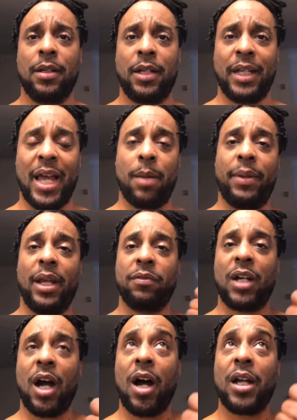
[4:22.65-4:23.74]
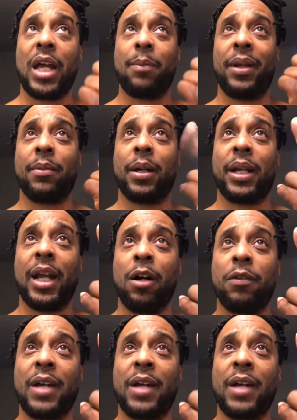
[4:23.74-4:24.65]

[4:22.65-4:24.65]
You got to be of God, got to be of good health,